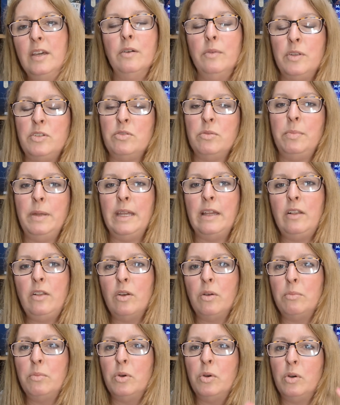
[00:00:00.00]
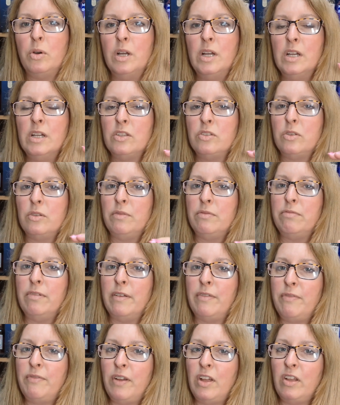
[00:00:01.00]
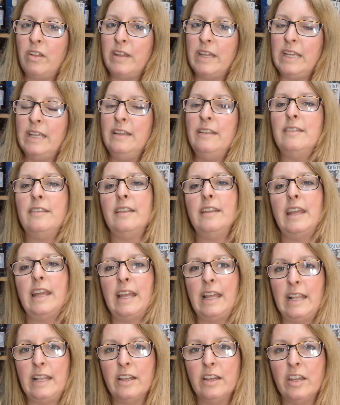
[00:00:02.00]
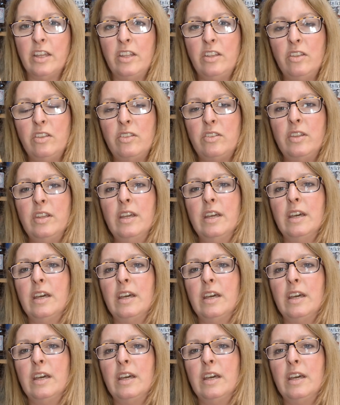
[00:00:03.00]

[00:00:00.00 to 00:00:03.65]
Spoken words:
which would be a lot more sort of refined and elegant,